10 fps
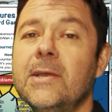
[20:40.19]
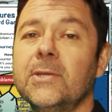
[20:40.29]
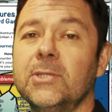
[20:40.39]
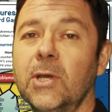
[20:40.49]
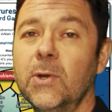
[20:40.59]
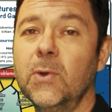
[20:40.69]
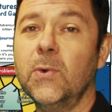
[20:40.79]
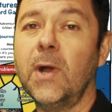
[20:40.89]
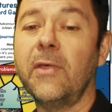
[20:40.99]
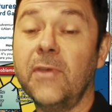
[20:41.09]

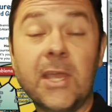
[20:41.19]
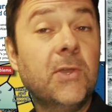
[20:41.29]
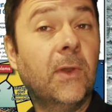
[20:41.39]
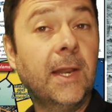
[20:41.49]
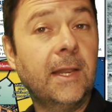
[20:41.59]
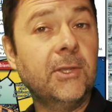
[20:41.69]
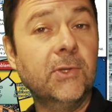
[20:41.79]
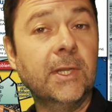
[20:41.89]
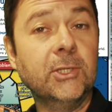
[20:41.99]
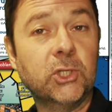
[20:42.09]
So I think you'll
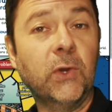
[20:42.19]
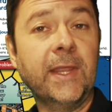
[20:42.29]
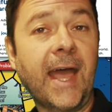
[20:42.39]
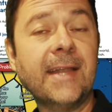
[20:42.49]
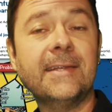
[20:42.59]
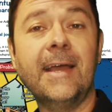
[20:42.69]
you'll enjoy that